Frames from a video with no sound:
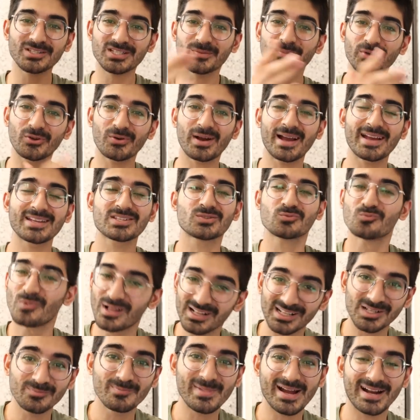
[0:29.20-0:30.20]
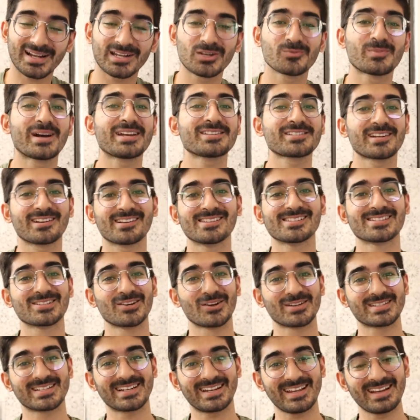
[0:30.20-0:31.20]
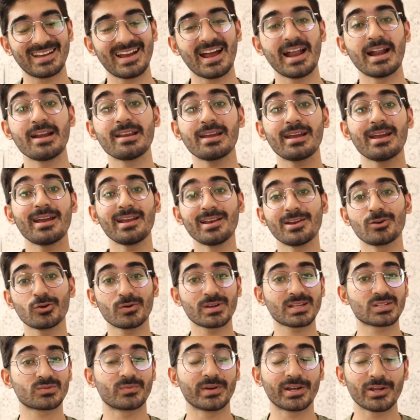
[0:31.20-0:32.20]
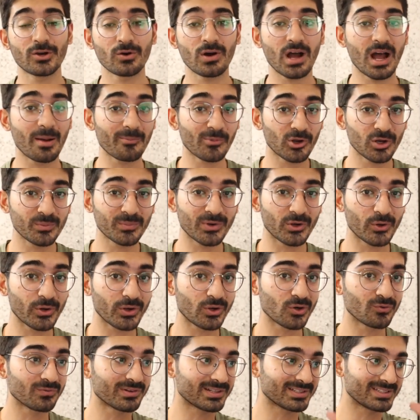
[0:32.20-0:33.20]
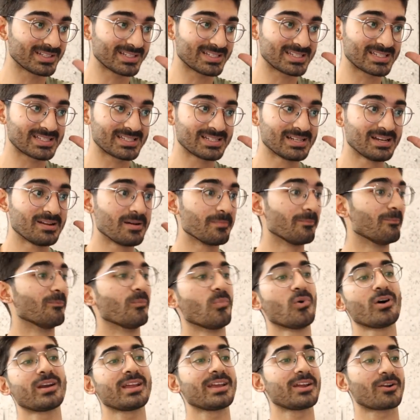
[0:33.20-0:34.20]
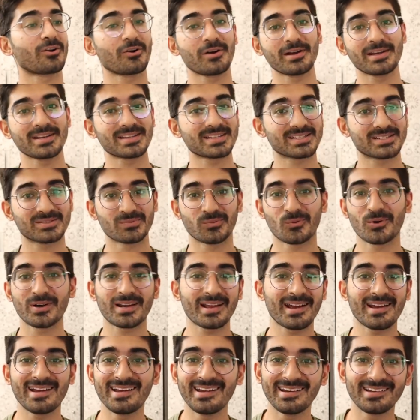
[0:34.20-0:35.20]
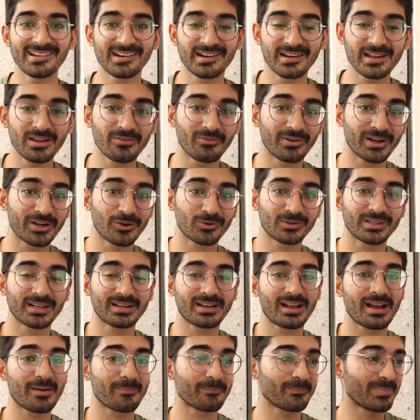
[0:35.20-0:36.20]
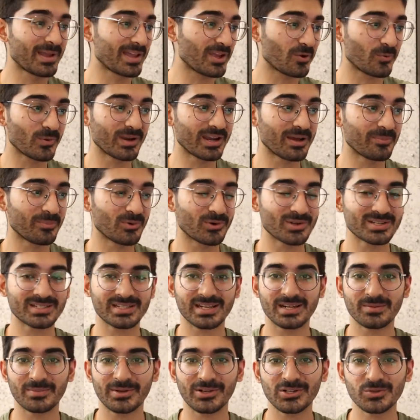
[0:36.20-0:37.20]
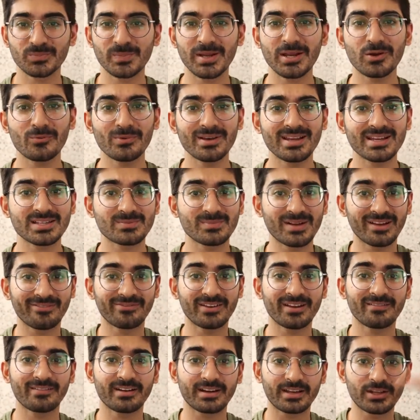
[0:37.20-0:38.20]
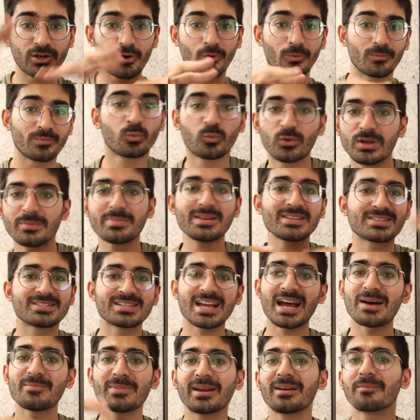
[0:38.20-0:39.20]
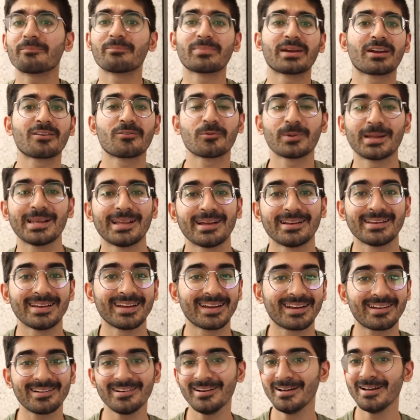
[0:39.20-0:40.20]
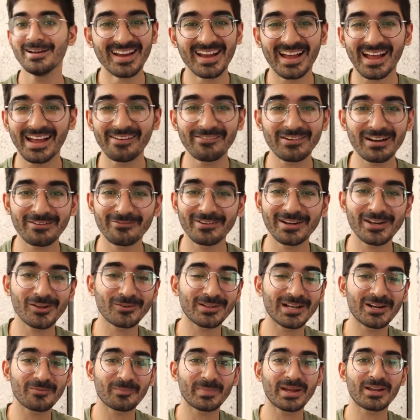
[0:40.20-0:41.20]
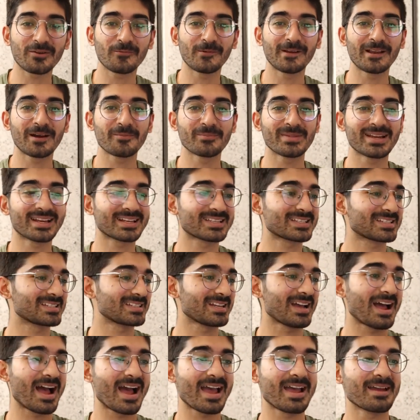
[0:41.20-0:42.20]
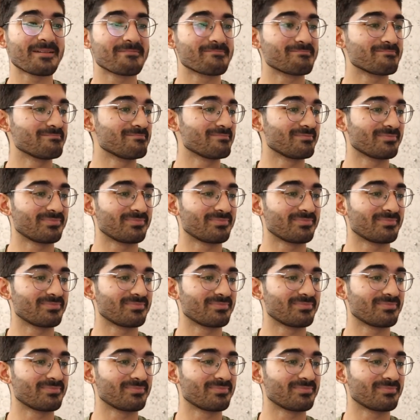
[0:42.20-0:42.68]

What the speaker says: what's up you guys, welcome back to my channel Zealocity, and in today's video I'm going to be going over this Mouni Roy's What I Eat in a Day video that Pinkvilla posted, because Pinkvilla is my favorite. Yo, we be jamming Pinkvilla, like every video that Pinkvilla makes I